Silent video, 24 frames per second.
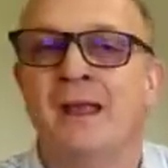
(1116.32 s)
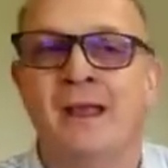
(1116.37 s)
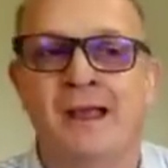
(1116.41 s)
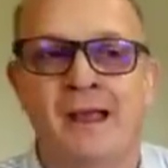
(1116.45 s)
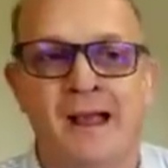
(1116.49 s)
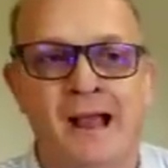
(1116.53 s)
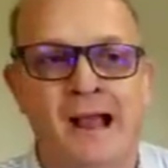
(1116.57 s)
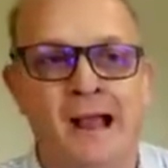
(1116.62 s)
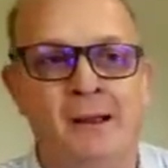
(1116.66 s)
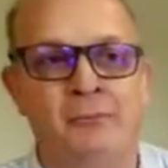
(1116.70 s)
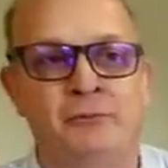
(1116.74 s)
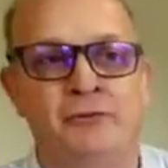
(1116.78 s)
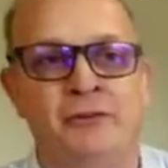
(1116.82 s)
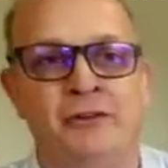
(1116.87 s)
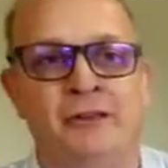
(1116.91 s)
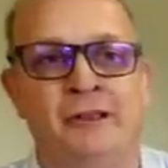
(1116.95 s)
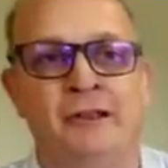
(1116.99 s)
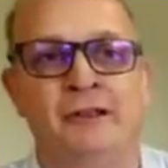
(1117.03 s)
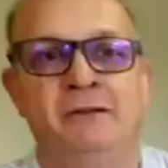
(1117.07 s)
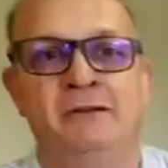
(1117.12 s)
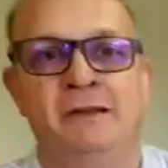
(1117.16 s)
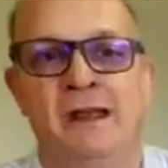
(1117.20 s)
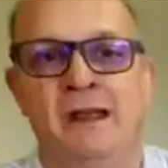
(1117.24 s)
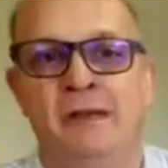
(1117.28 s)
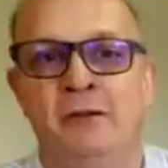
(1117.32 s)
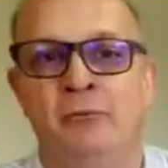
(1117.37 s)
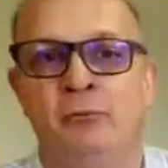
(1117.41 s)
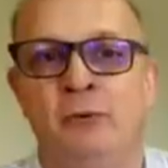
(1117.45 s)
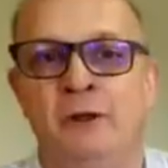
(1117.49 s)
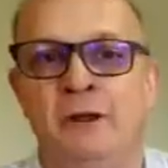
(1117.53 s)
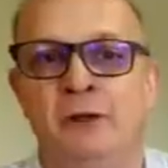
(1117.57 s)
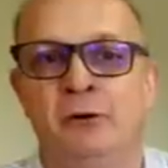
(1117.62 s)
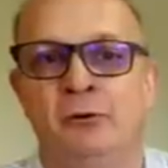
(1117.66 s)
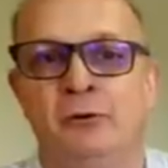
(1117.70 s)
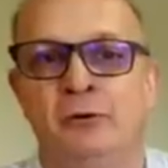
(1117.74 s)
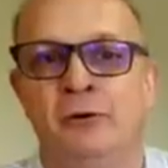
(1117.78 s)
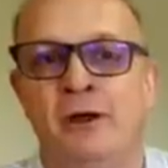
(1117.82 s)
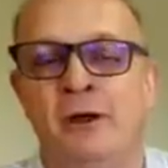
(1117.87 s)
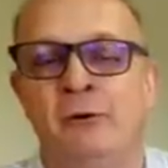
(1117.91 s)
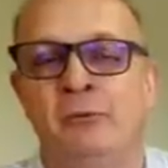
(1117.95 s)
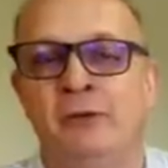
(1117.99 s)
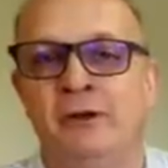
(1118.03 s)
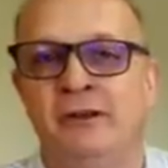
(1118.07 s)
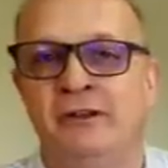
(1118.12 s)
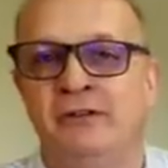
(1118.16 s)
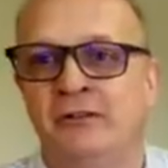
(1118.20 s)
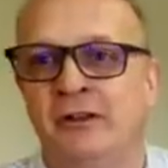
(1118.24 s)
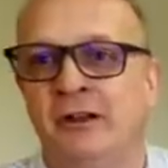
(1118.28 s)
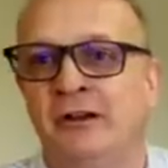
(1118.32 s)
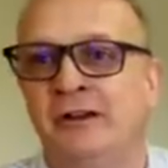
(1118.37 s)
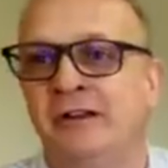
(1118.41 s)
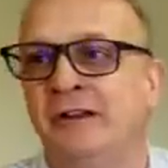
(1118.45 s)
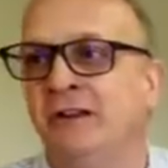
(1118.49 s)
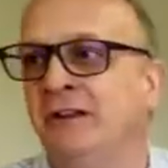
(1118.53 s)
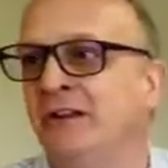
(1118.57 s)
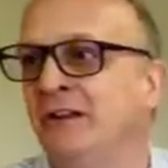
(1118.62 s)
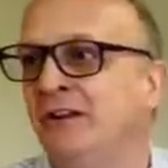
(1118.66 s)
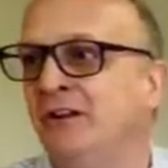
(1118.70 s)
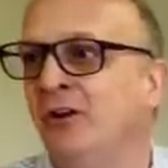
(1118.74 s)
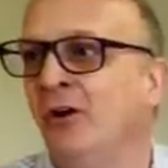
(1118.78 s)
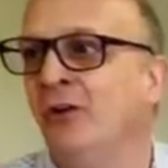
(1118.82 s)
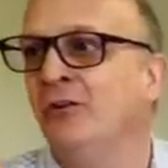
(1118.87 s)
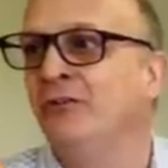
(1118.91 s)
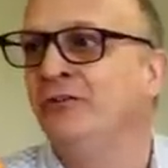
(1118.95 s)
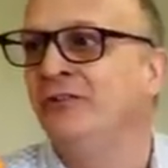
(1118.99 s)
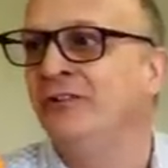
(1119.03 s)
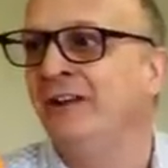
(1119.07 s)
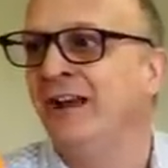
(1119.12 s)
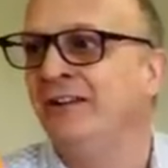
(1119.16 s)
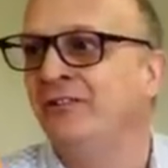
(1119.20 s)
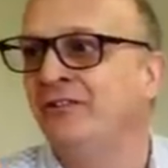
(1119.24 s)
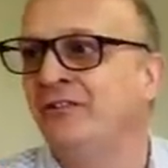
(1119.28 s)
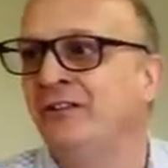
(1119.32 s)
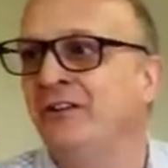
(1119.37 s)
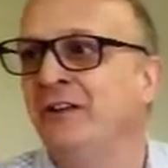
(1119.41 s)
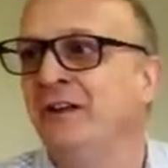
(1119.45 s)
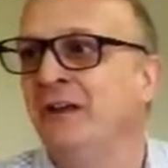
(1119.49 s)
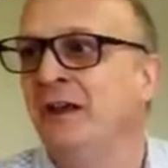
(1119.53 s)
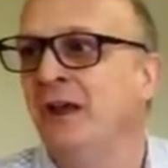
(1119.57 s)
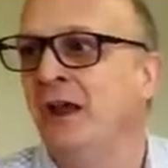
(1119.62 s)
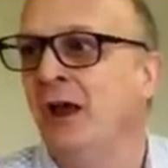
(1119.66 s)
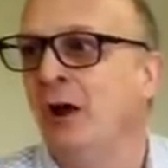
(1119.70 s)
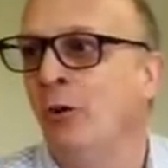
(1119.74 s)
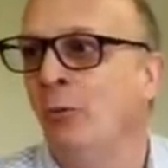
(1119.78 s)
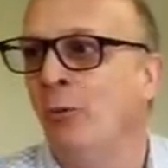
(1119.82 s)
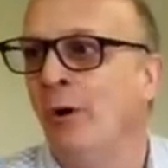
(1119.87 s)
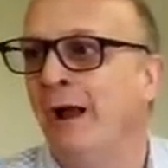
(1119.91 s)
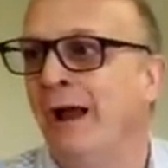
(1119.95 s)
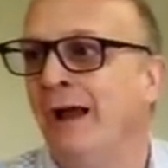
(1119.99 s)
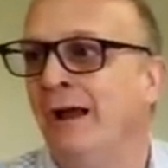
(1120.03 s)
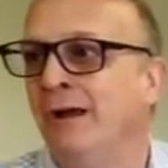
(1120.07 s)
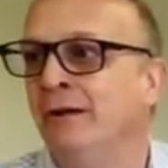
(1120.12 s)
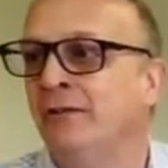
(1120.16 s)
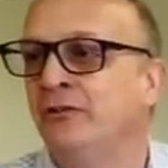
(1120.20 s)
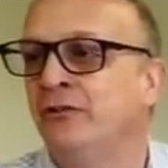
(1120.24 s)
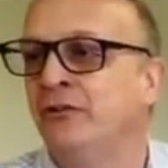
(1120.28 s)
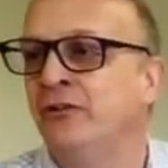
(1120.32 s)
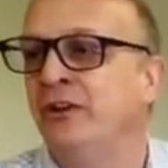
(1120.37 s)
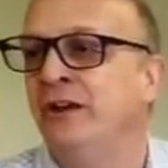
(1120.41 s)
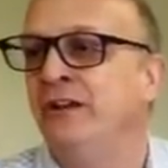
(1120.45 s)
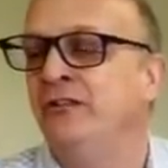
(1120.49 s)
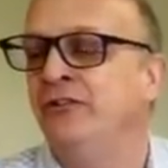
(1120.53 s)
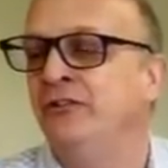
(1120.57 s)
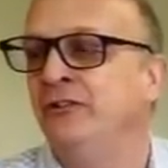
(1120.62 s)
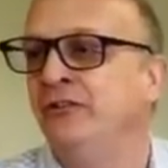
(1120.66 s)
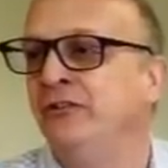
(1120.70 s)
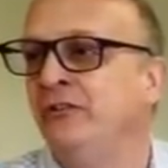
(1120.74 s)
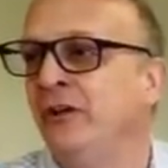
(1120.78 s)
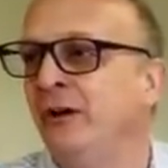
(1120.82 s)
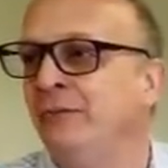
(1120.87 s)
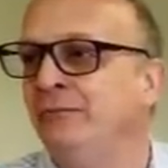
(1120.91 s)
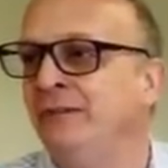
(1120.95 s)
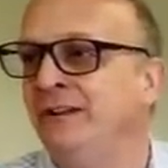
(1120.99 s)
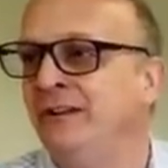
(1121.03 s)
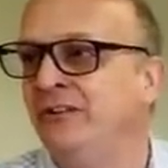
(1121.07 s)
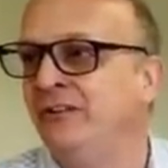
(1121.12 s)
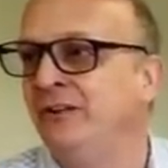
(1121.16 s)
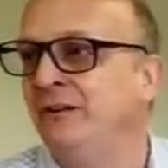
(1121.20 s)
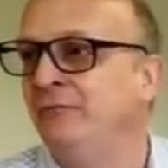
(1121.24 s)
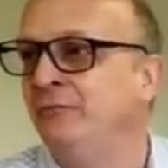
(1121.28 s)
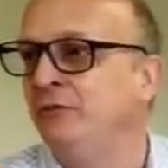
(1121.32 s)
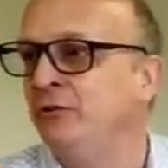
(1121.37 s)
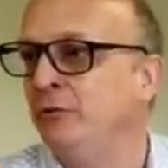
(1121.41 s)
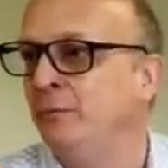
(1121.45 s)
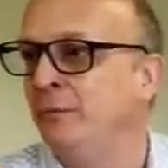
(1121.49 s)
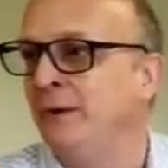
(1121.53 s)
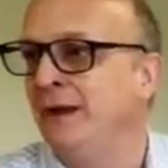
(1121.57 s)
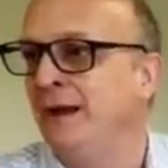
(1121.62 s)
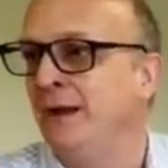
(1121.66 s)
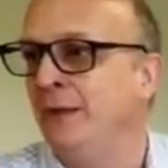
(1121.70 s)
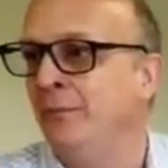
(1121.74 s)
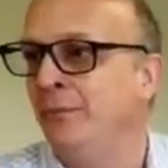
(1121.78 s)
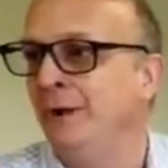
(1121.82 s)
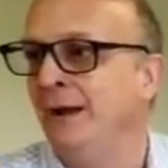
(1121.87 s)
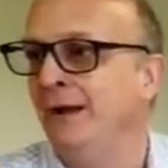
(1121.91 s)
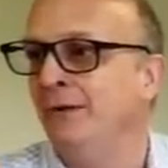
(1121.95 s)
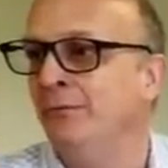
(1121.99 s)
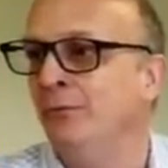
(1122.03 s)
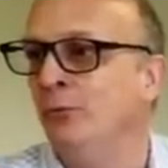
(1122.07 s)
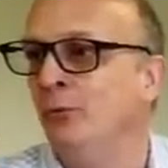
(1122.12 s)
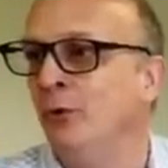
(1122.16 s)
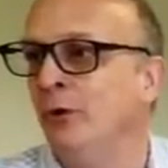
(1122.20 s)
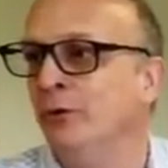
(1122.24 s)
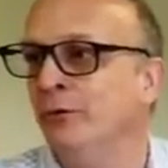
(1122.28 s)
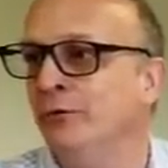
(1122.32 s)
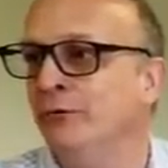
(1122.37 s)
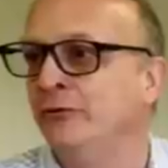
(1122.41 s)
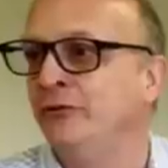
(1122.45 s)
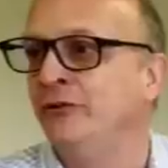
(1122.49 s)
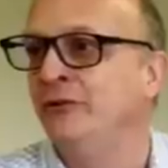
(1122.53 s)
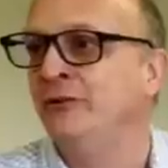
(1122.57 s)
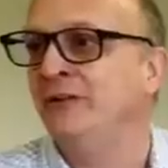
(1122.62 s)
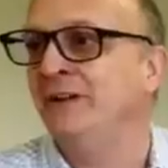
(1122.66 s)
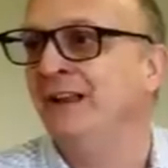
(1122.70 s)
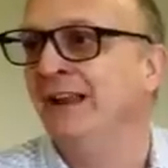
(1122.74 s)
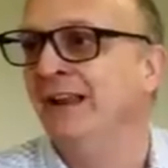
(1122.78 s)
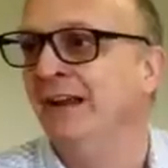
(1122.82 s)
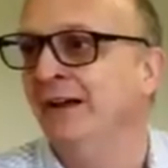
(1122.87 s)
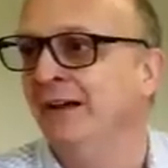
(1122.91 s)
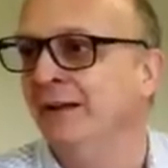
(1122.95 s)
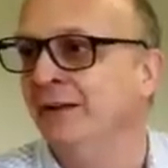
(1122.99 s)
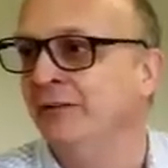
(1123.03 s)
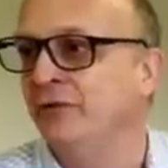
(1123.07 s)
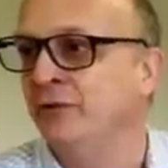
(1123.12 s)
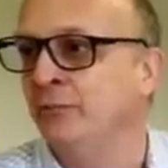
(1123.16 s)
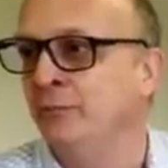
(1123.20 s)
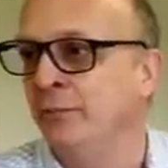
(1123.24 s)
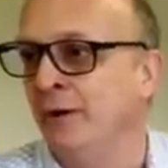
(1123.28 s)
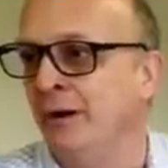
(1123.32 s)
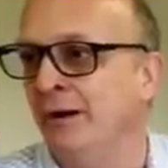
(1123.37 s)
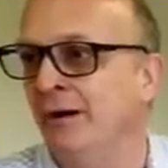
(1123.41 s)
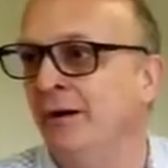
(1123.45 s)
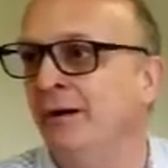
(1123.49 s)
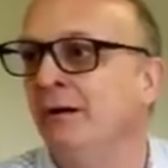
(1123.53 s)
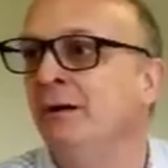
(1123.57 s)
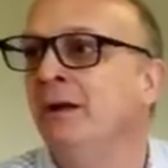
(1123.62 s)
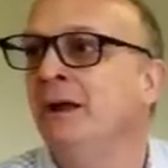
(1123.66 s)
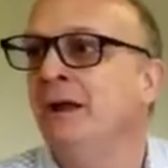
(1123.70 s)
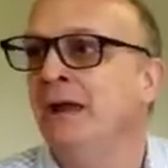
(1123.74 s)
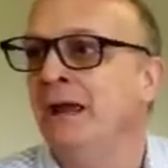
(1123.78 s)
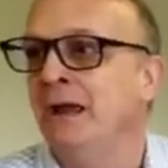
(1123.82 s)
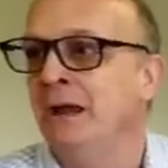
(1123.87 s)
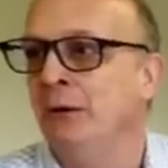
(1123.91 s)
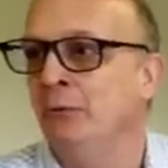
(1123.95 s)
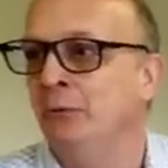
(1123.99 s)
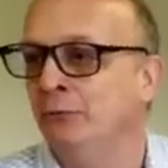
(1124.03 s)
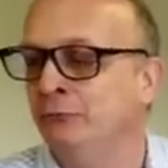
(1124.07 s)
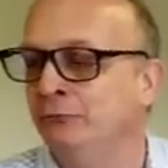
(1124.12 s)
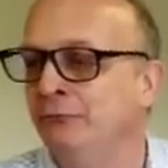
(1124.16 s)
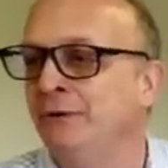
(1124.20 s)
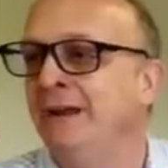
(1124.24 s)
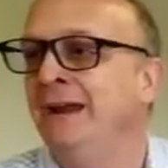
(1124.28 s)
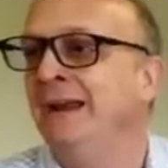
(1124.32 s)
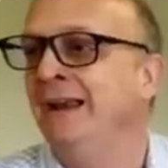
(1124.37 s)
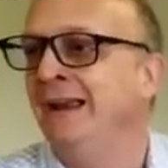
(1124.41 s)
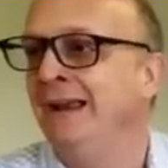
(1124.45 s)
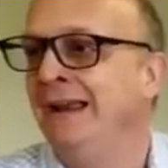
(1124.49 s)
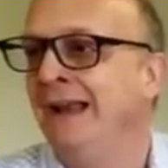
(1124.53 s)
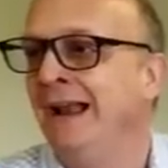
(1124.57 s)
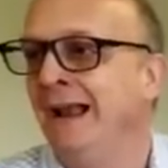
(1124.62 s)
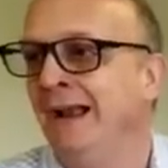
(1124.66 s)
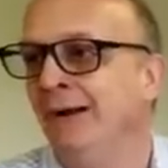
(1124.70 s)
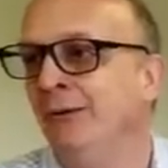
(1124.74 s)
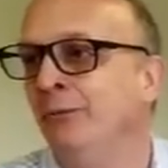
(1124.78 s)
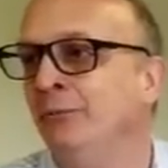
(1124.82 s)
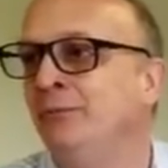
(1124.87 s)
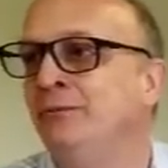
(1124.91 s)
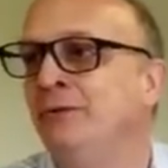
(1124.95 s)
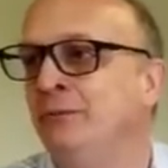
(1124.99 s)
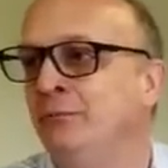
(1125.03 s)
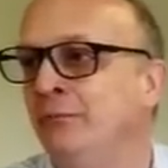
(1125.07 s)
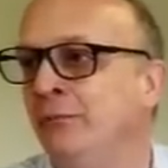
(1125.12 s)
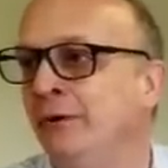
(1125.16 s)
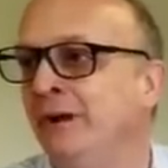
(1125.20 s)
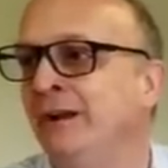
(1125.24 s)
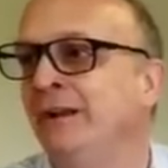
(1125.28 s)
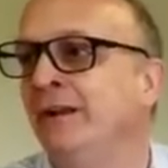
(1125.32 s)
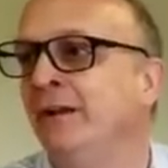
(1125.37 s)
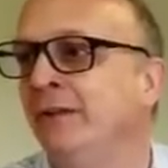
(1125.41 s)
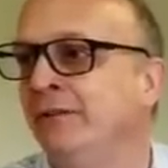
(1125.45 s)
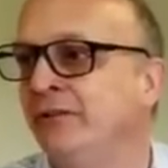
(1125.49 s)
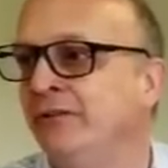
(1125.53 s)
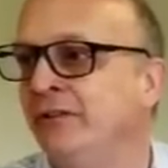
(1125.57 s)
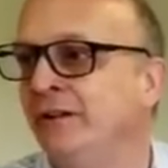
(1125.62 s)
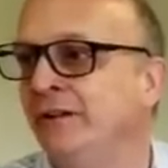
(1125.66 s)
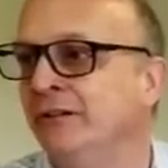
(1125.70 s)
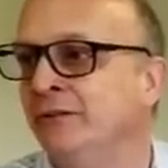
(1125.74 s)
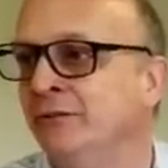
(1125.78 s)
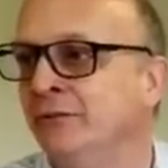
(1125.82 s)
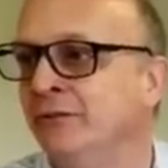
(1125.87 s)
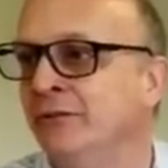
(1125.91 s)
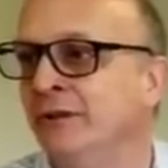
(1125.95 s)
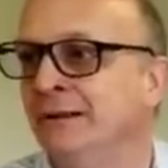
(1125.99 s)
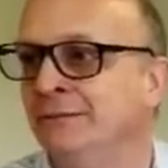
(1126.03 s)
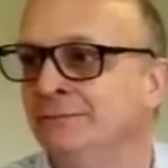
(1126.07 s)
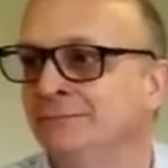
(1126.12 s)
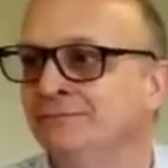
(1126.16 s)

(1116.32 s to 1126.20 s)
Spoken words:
Absolutely, and we all know what it's like in a contest where stations only seem to be about 1 or 2 kilohertz apart. It will really help you bring those signals out.